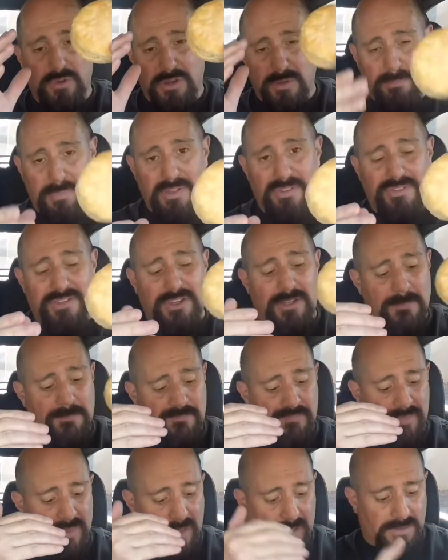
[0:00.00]
the biscuit,
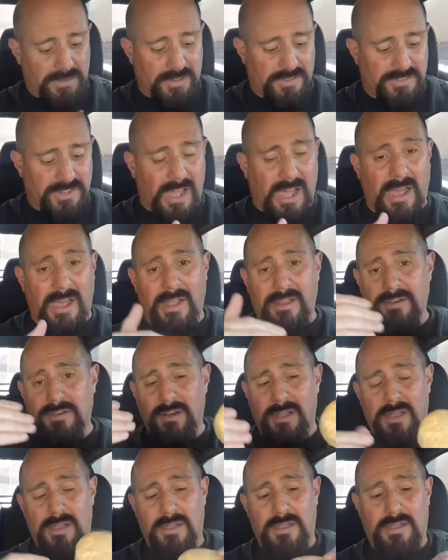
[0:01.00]
the side.
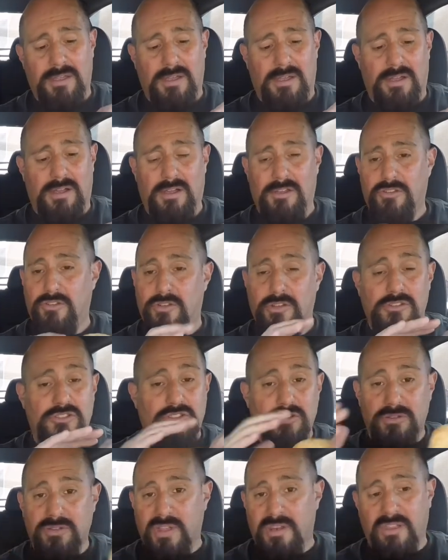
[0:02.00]
You can
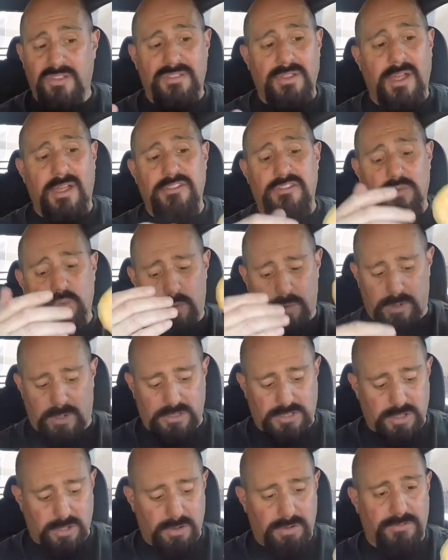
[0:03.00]
choose any side you want. I
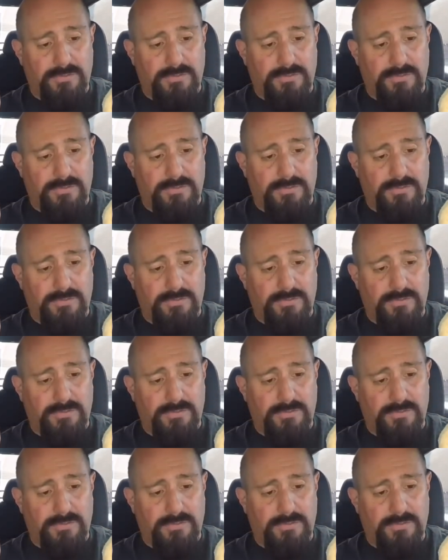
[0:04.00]
chose